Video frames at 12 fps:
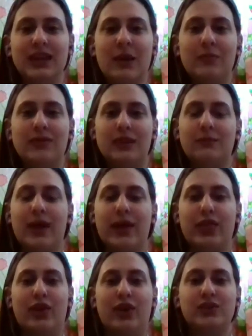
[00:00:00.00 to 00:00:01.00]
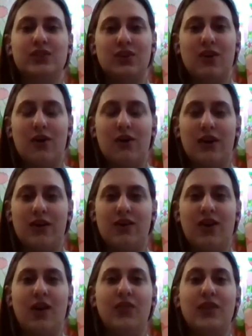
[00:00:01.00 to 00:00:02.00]
but then my thoughts are already
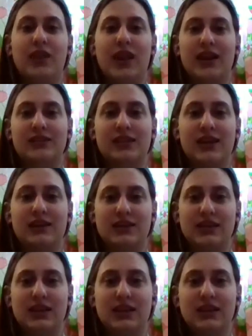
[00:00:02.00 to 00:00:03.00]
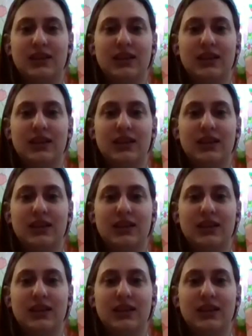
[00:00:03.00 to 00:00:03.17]
on the next idea.